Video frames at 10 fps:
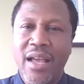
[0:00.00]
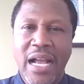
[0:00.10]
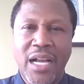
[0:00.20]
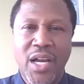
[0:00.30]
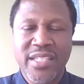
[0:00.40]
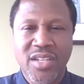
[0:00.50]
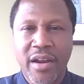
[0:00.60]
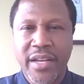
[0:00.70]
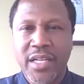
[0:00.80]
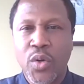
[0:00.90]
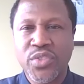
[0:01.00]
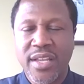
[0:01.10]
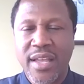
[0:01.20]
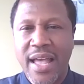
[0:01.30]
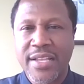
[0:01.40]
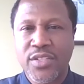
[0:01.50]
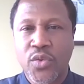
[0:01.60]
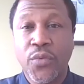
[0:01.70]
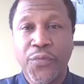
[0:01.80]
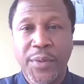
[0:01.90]
I started coaching high
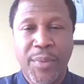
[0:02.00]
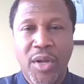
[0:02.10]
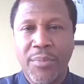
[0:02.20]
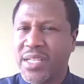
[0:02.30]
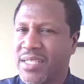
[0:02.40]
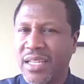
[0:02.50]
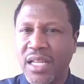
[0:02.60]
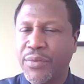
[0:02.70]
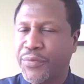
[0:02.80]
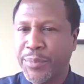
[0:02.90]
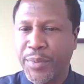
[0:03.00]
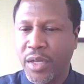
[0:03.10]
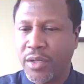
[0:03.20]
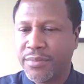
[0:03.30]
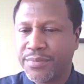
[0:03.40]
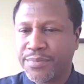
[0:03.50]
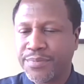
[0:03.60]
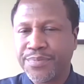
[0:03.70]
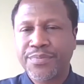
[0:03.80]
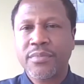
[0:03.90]
school football because I love football.
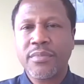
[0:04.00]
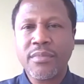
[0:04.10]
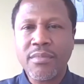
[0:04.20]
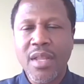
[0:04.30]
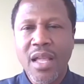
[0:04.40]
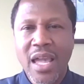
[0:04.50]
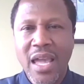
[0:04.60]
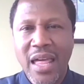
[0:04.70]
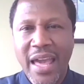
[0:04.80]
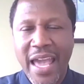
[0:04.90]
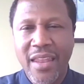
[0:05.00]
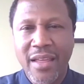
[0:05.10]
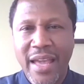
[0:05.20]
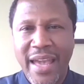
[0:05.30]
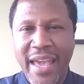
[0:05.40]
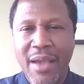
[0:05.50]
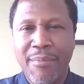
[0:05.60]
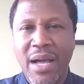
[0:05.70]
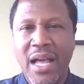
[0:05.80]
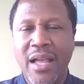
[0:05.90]
And I had
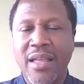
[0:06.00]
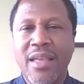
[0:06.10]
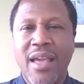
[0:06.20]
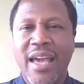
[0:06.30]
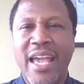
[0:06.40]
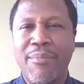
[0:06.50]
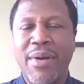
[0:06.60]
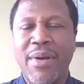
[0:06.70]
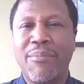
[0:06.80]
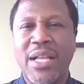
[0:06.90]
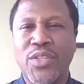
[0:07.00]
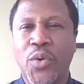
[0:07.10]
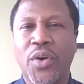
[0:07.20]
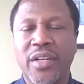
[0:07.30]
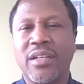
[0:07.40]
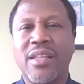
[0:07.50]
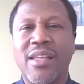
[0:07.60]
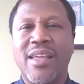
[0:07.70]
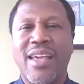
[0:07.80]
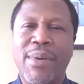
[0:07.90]
my daughter,
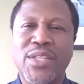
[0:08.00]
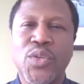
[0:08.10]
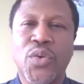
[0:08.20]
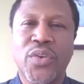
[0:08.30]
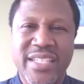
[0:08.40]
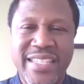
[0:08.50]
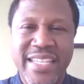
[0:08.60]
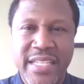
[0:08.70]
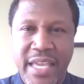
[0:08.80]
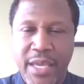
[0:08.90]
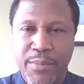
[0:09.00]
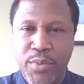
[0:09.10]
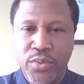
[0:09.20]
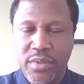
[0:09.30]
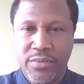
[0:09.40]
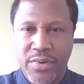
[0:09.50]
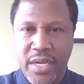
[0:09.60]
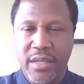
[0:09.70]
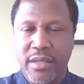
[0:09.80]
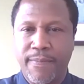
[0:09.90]
and my daughter is disabled,
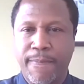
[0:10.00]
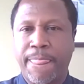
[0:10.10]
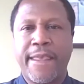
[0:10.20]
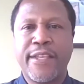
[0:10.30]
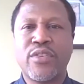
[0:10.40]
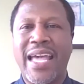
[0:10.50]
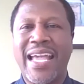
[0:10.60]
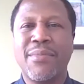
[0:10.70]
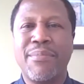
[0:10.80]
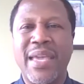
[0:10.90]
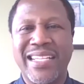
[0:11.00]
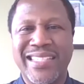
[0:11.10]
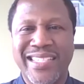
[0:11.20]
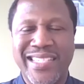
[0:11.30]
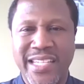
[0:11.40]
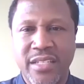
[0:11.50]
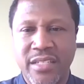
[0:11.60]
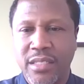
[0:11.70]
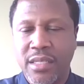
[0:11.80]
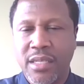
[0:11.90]
right? And so I had to make a decision.
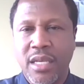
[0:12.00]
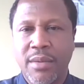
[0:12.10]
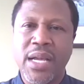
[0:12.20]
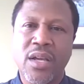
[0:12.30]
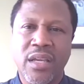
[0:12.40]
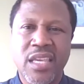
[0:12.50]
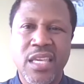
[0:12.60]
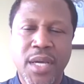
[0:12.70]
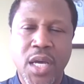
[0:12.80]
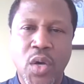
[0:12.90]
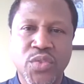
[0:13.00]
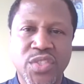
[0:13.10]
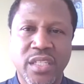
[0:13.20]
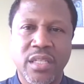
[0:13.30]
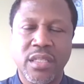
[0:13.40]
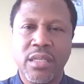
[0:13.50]
Am I gonna keep coaching